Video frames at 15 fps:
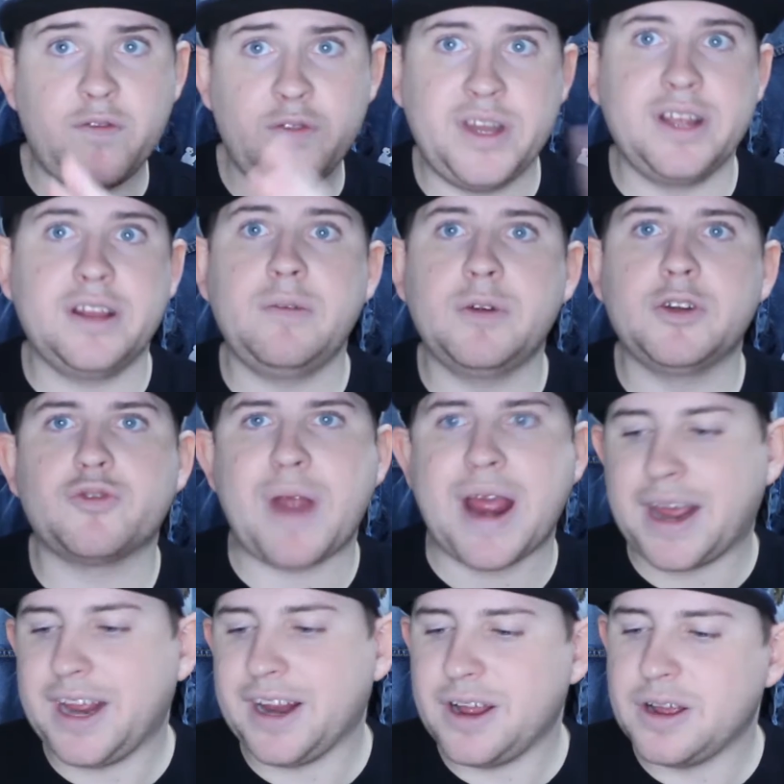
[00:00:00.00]
dealing with
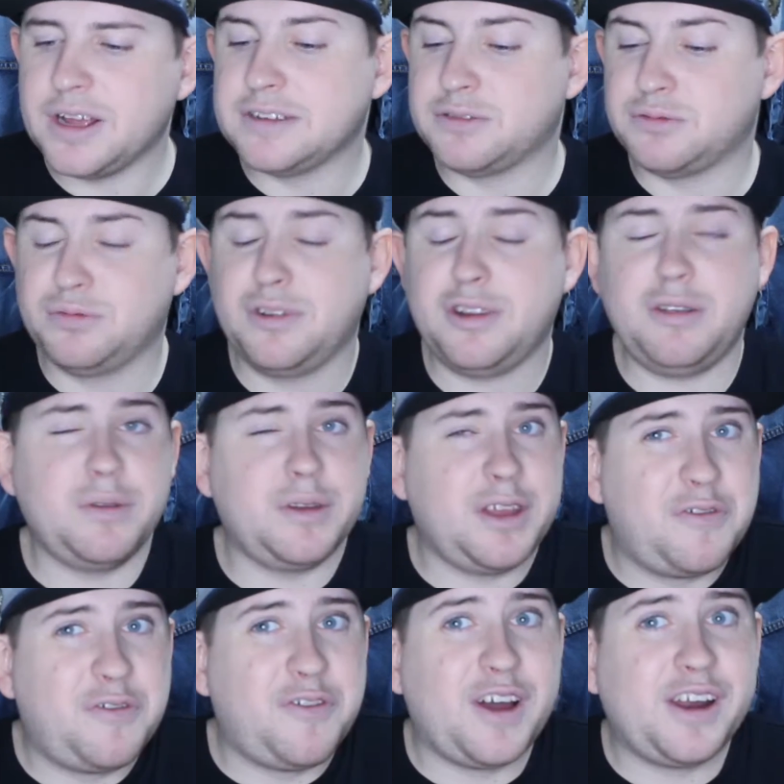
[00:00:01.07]
Dracula is really, really
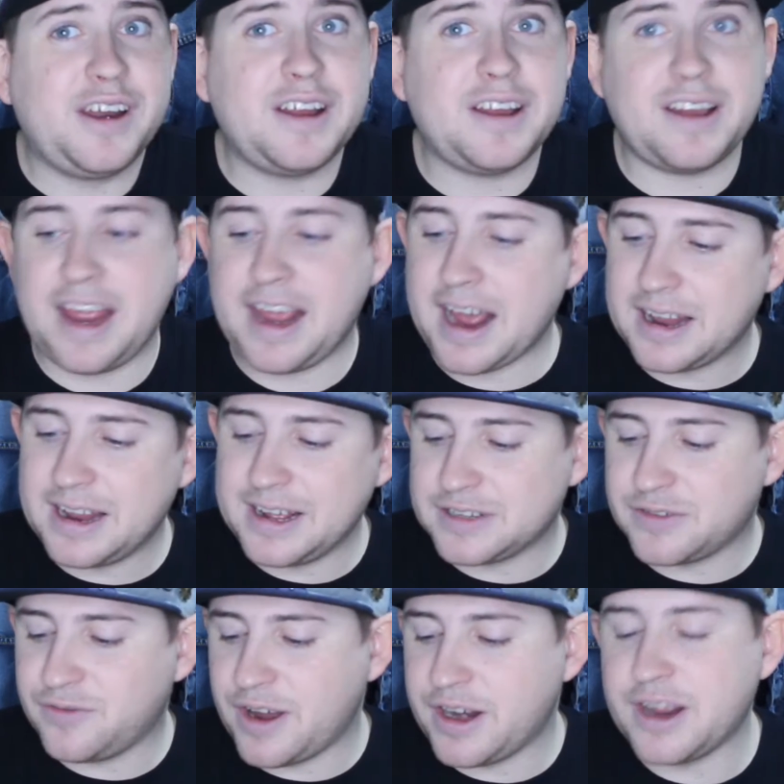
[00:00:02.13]
fun. Like, I think
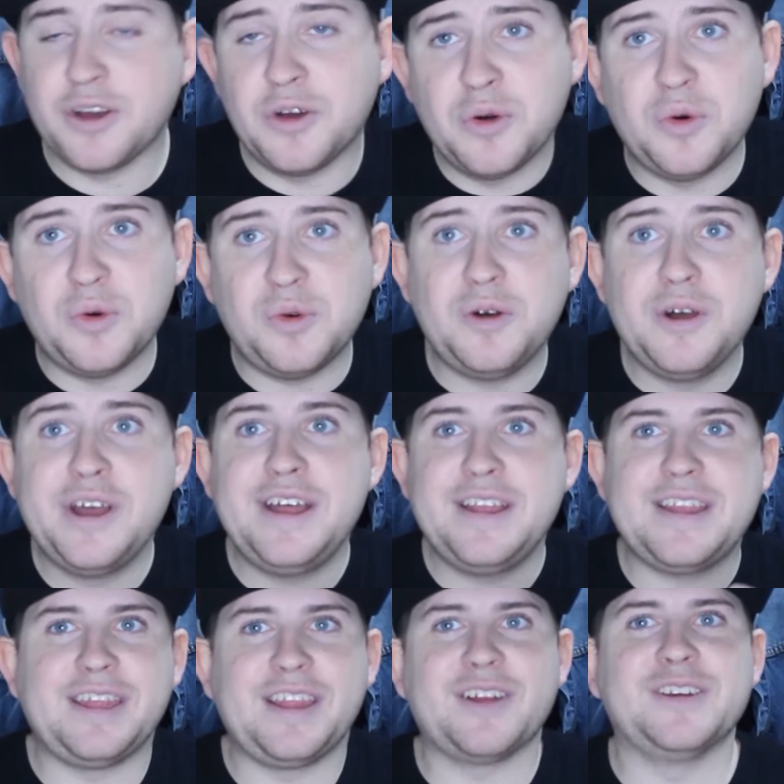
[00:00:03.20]
it's fun and cool
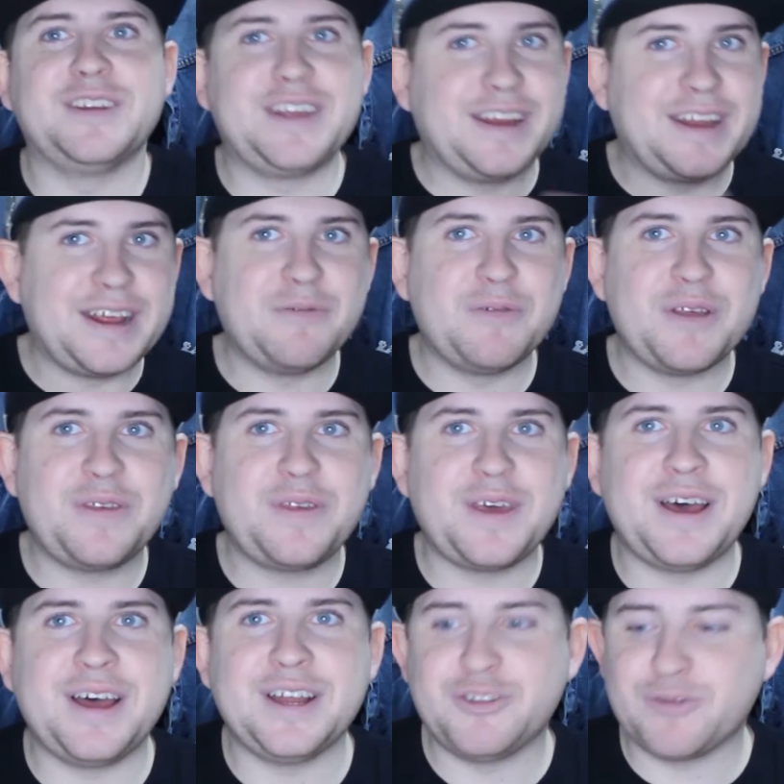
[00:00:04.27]
that they're dealing with
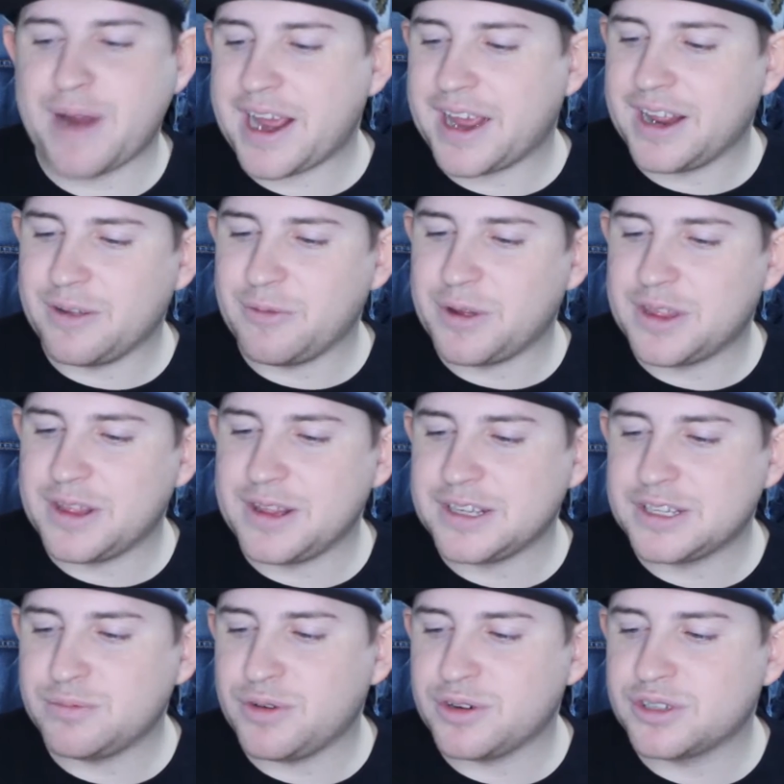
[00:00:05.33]
Dracula within
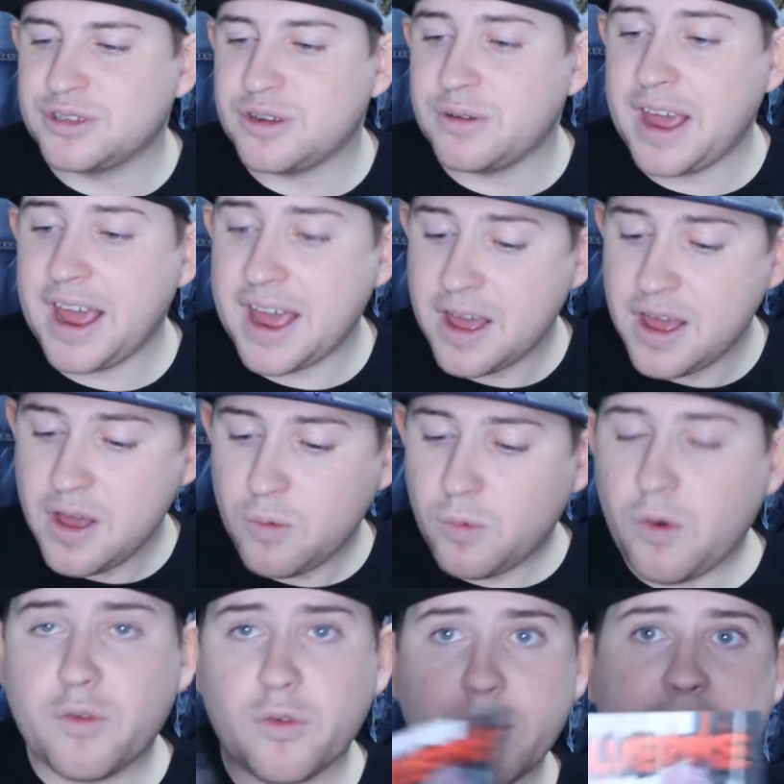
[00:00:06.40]
this book. So yeah,
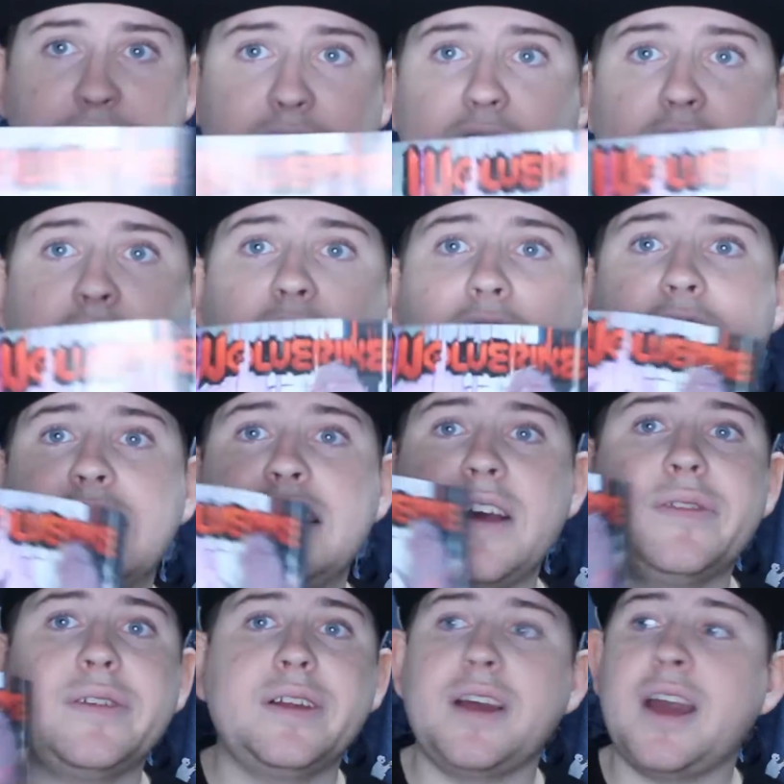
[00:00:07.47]
Wolverine,
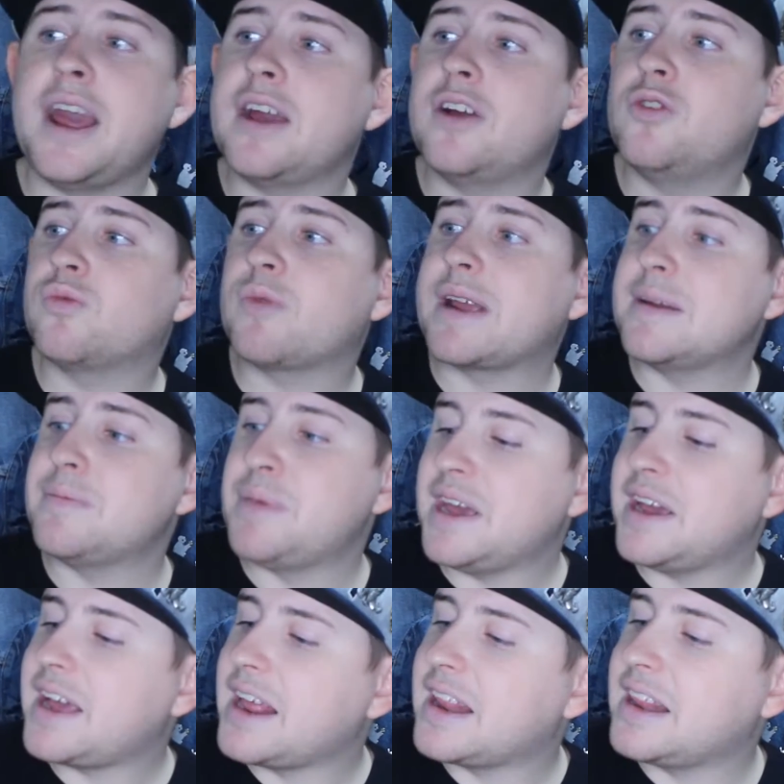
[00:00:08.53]
definitely a great
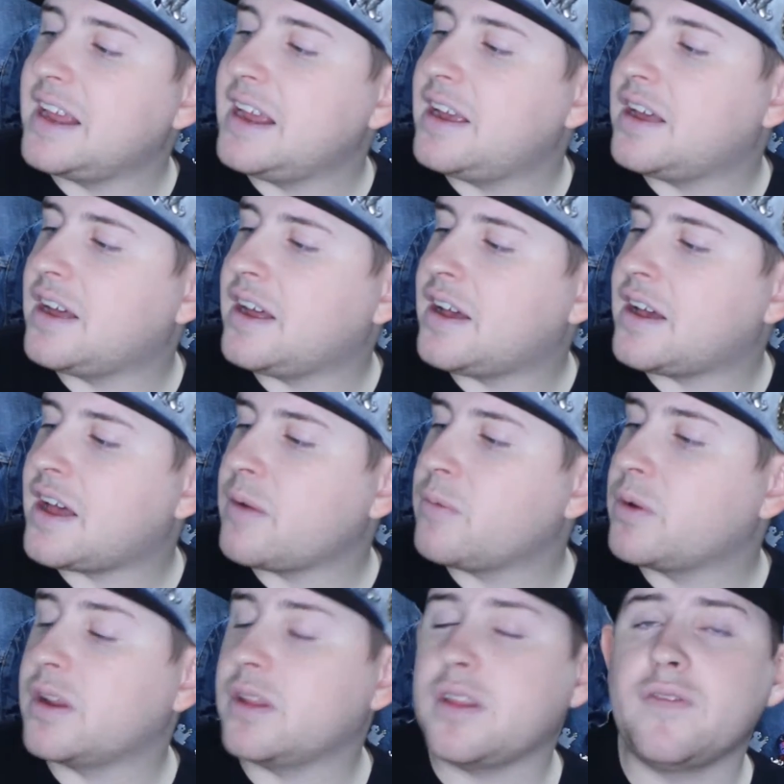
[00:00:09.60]
pick, I think. I
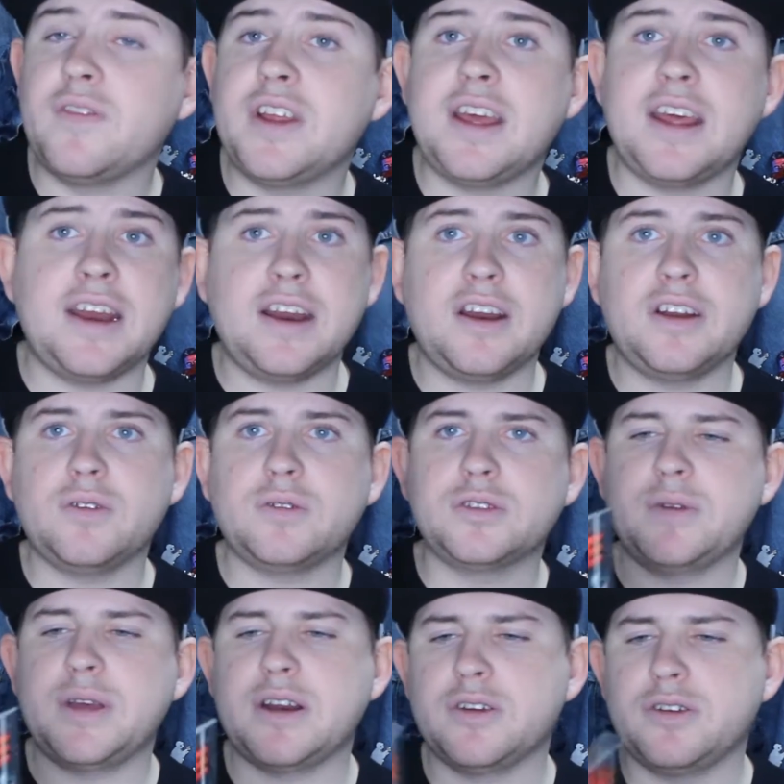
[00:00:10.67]
really loved it, and it
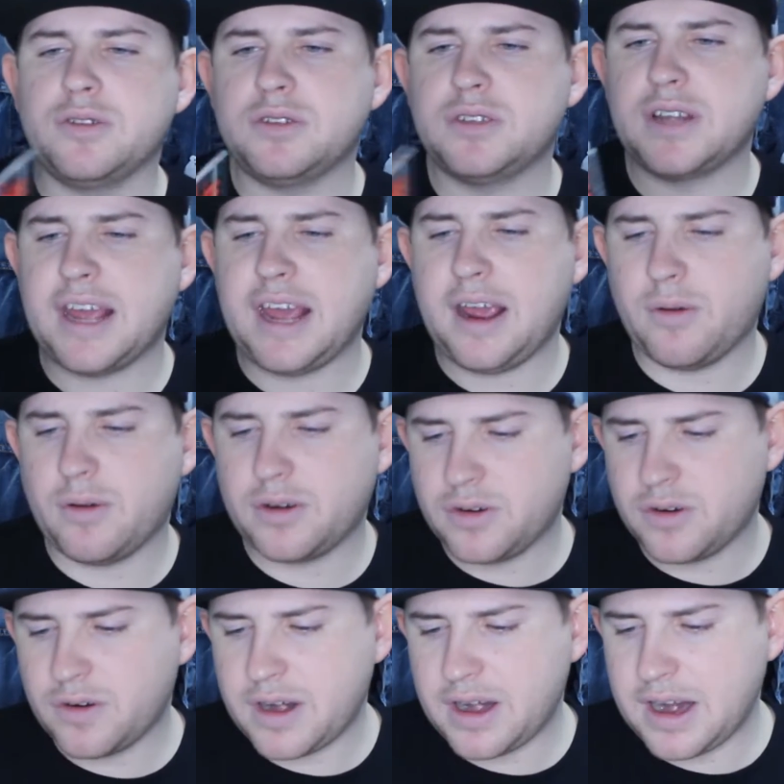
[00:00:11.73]
also introduced a
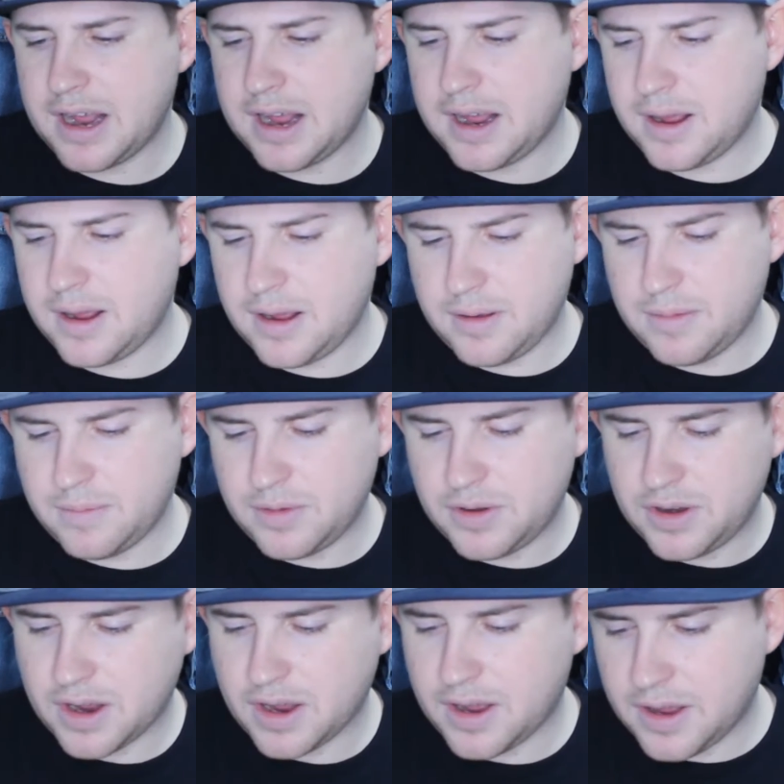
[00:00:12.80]
character named,
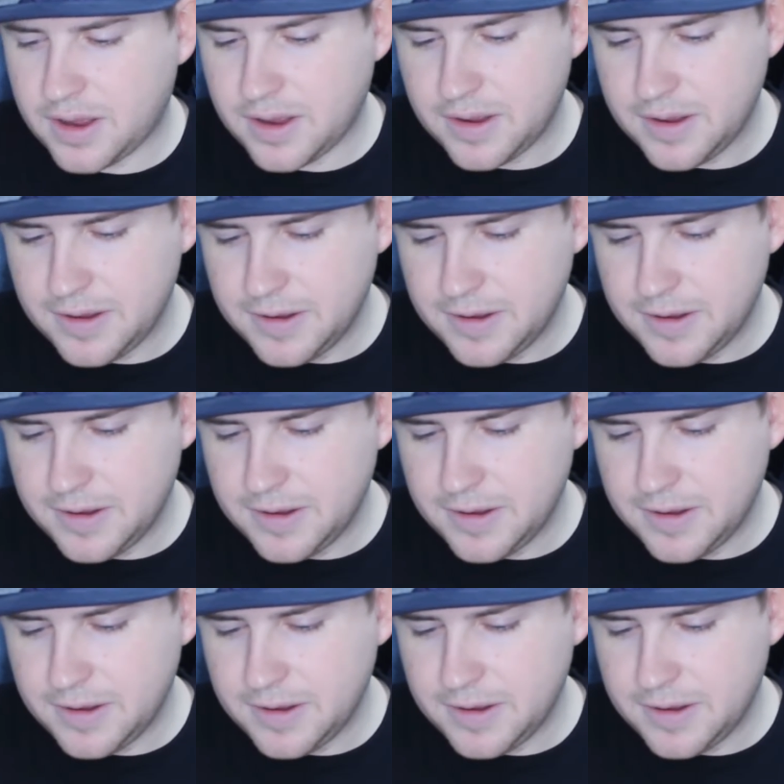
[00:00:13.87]
but